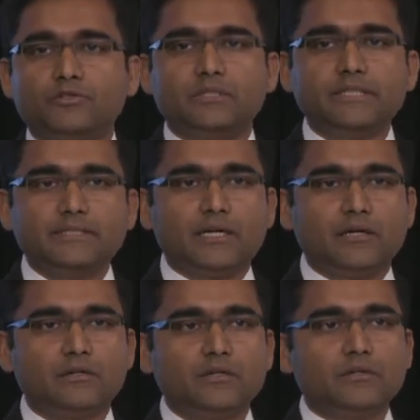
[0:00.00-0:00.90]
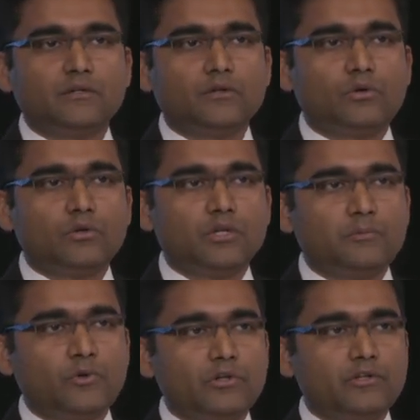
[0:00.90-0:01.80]
So these are oral
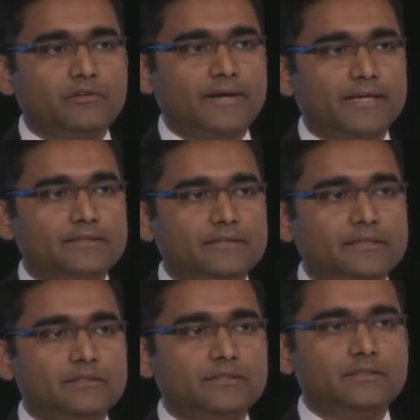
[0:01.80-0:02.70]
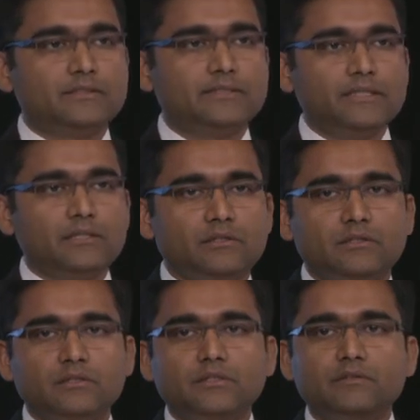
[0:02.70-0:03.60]
polio vaccines in sealed